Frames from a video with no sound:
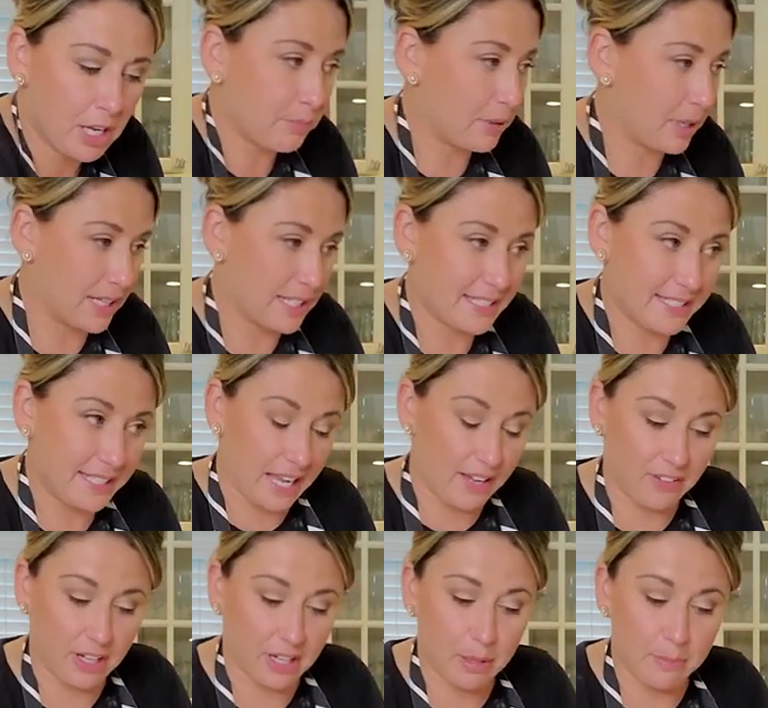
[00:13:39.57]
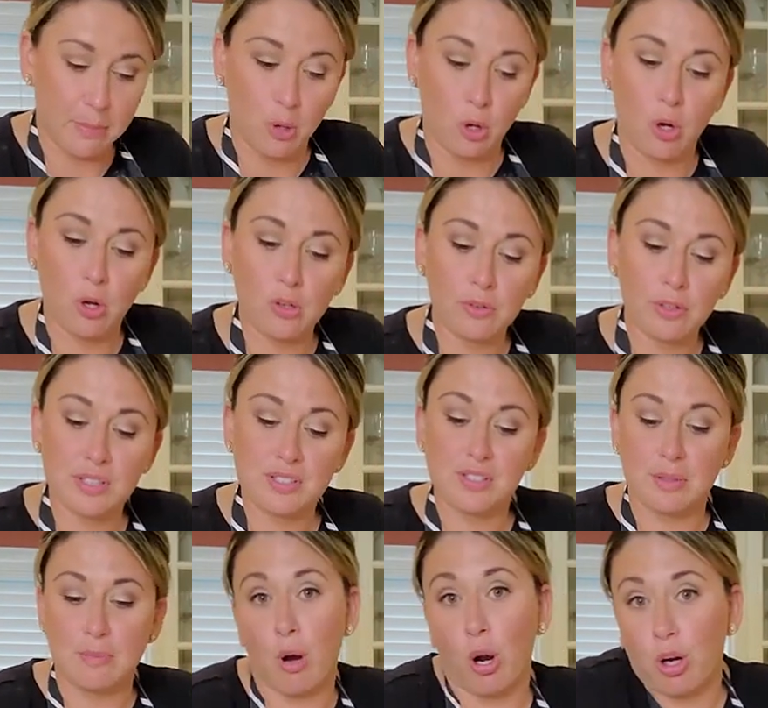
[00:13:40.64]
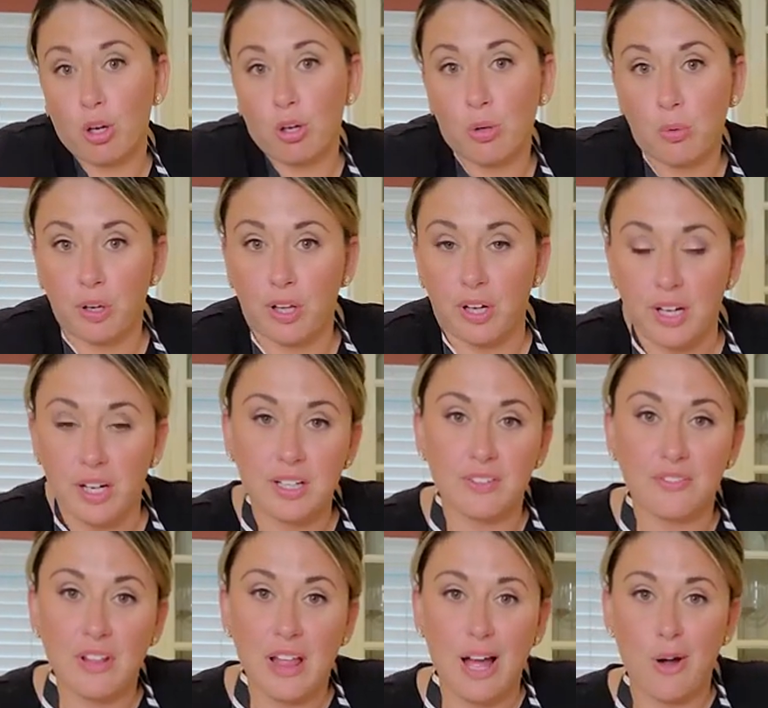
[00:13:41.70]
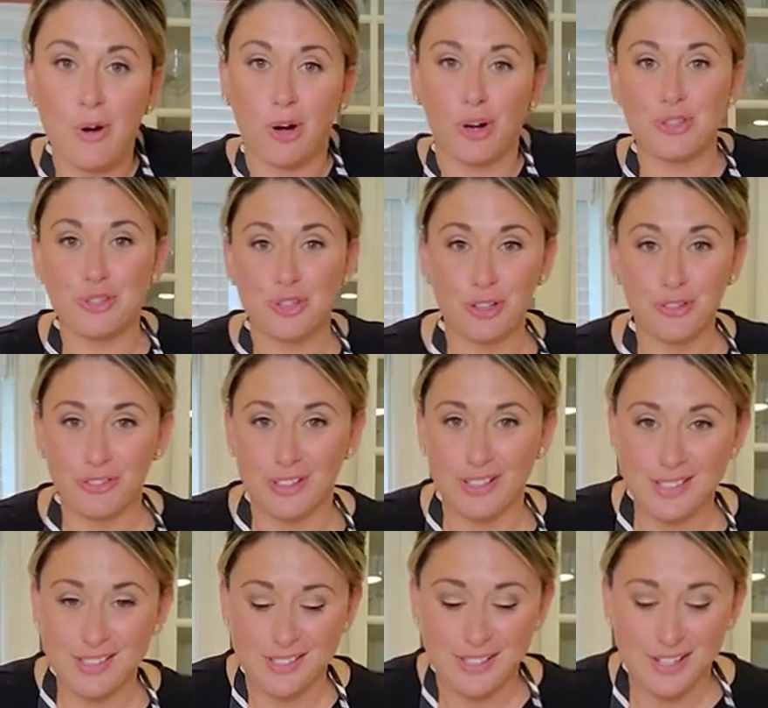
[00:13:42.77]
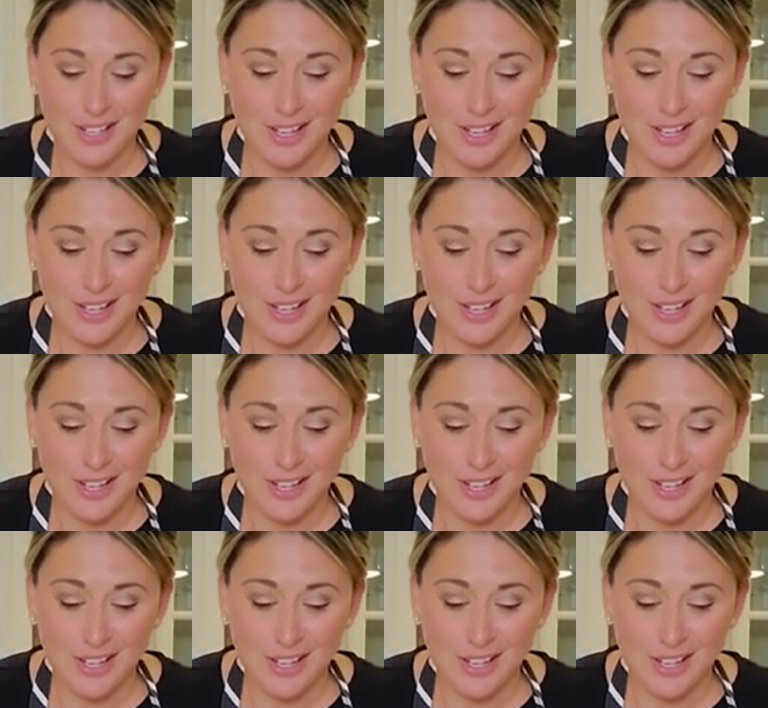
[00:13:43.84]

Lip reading: I'm gonna save it in a bowl, because tomorrow we're gonna need to flour our surface